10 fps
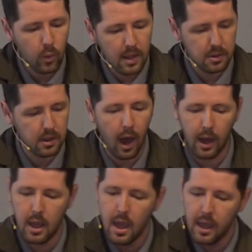with
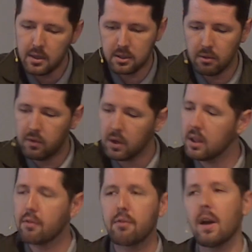God, it severely
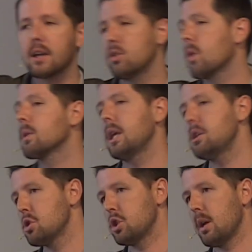affects your
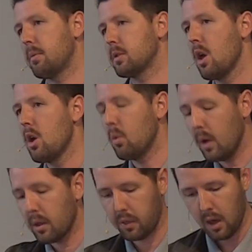relationships
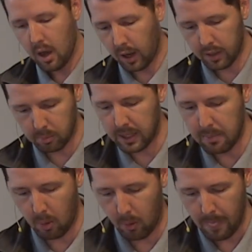with other
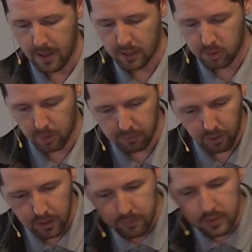people. And so therefore,
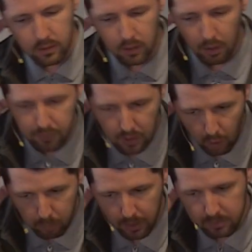I'd love, love for you to
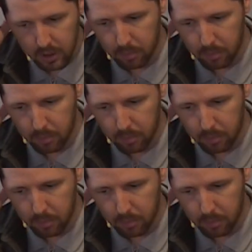open up to the